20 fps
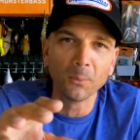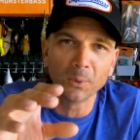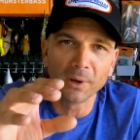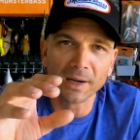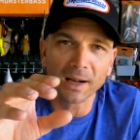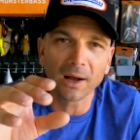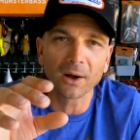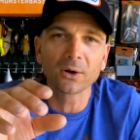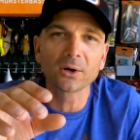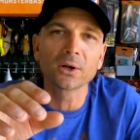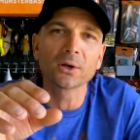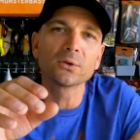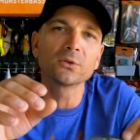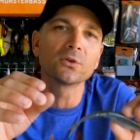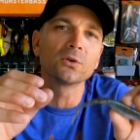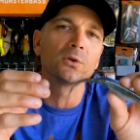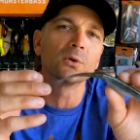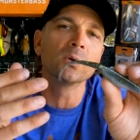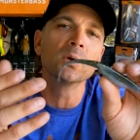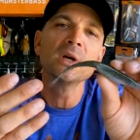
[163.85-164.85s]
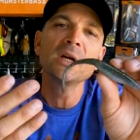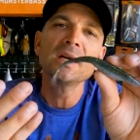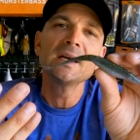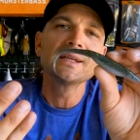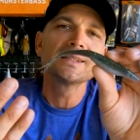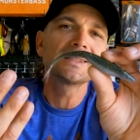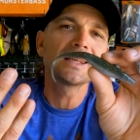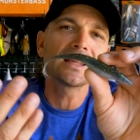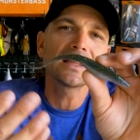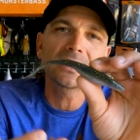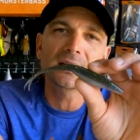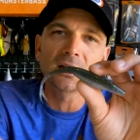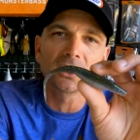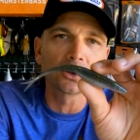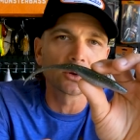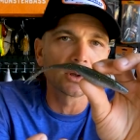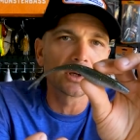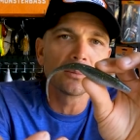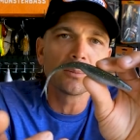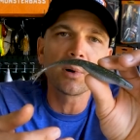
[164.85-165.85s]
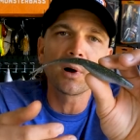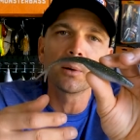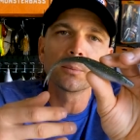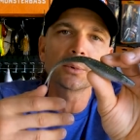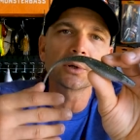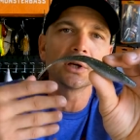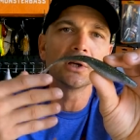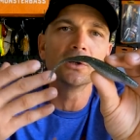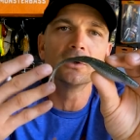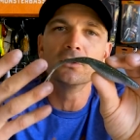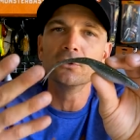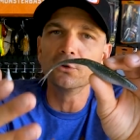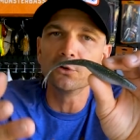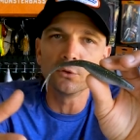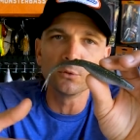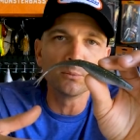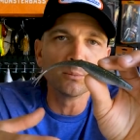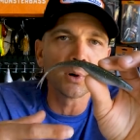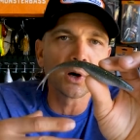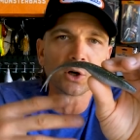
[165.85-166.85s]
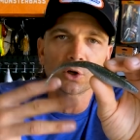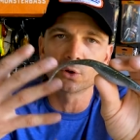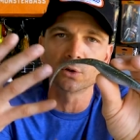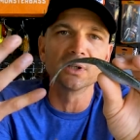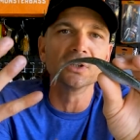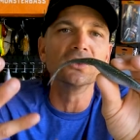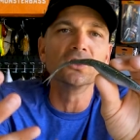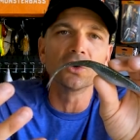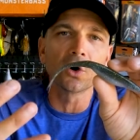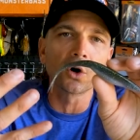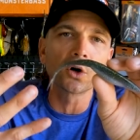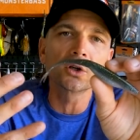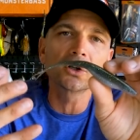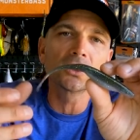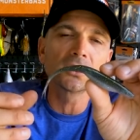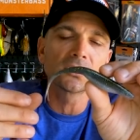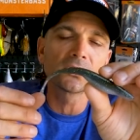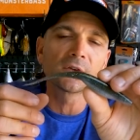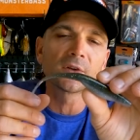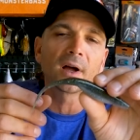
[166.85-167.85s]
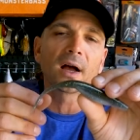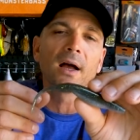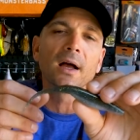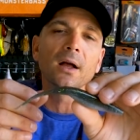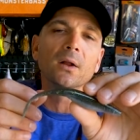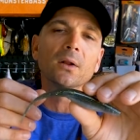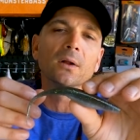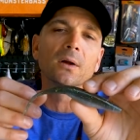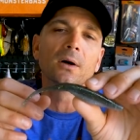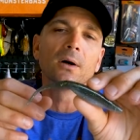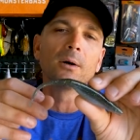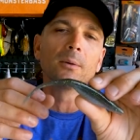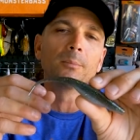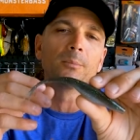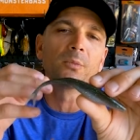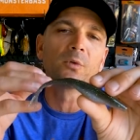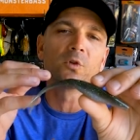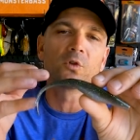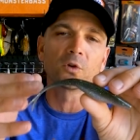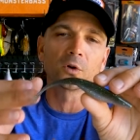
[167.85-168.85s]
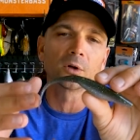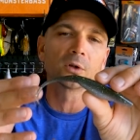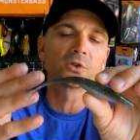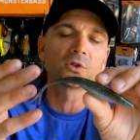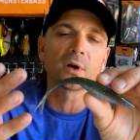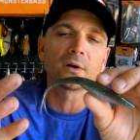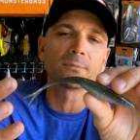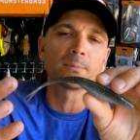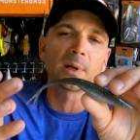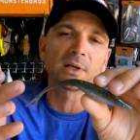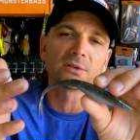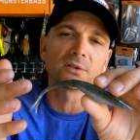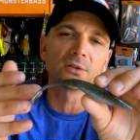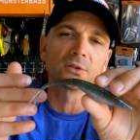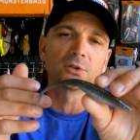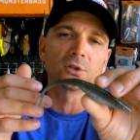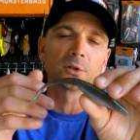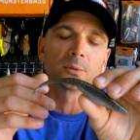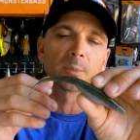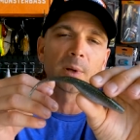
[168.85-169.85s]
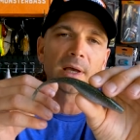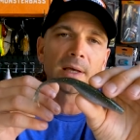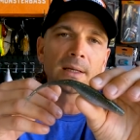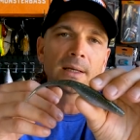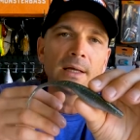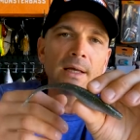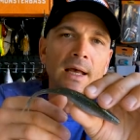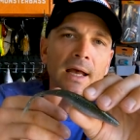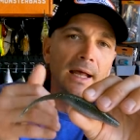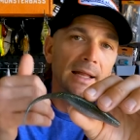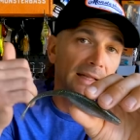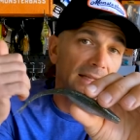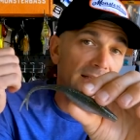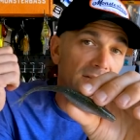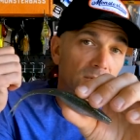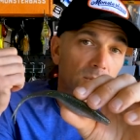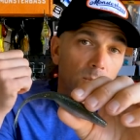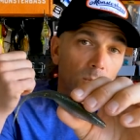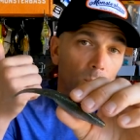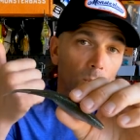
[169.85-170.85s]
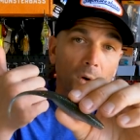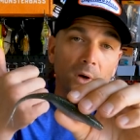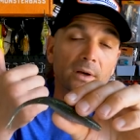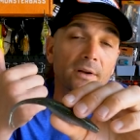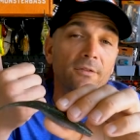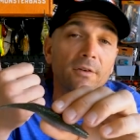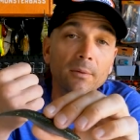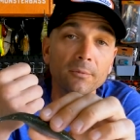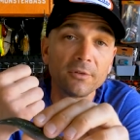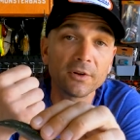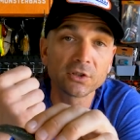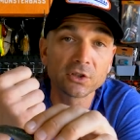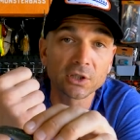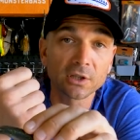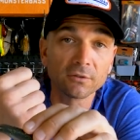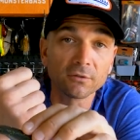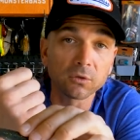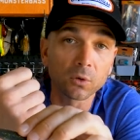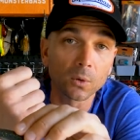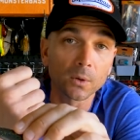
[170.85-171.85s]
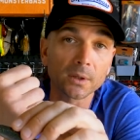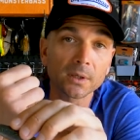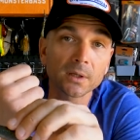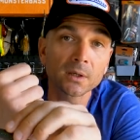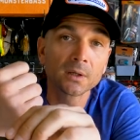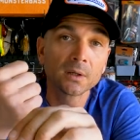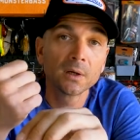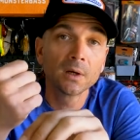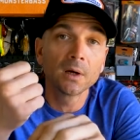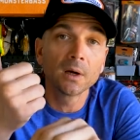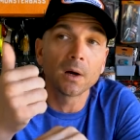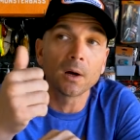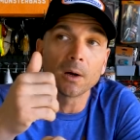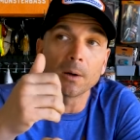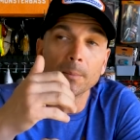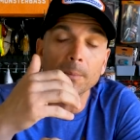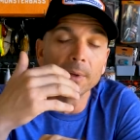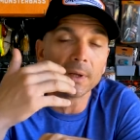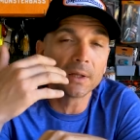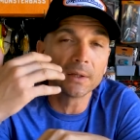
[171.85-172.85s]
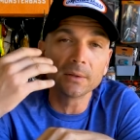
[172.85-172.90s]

When I'll go to, say, like a green pumpkin, June bug, or a darker style um, jerk, soft plastic jerk bait, and that's one if I'm fishing in Florida, um,